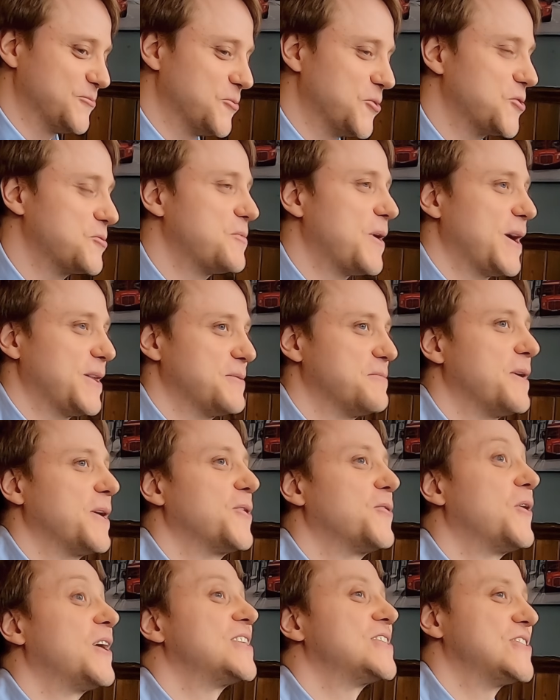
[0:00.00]
much better than my
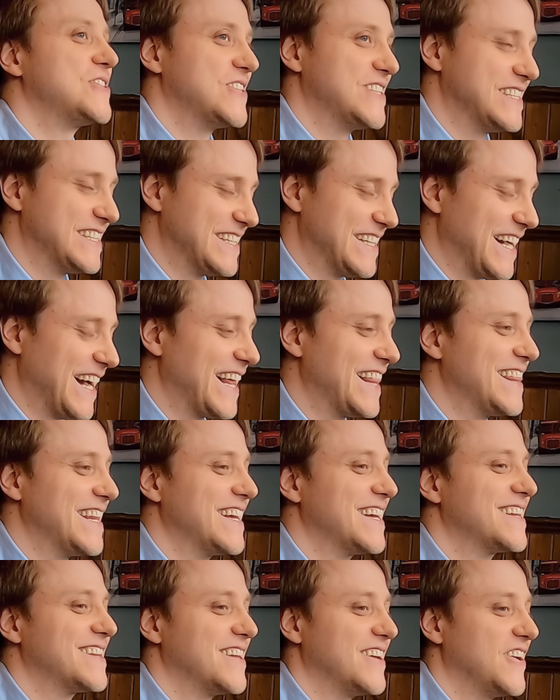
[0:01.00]
question. I
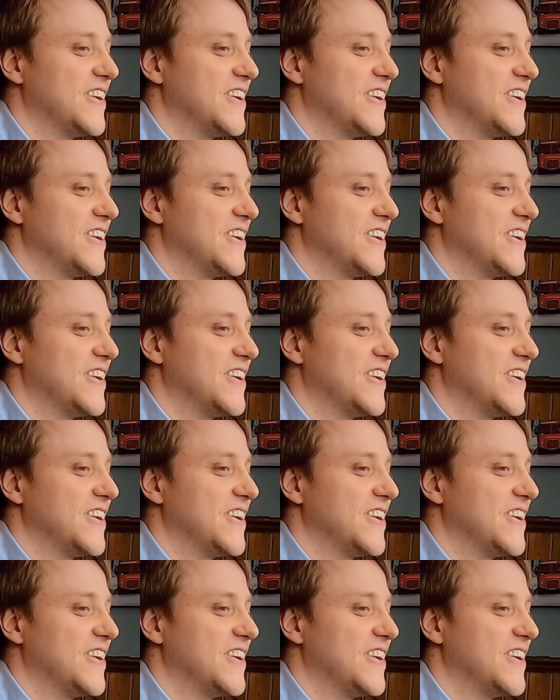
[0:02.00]
think that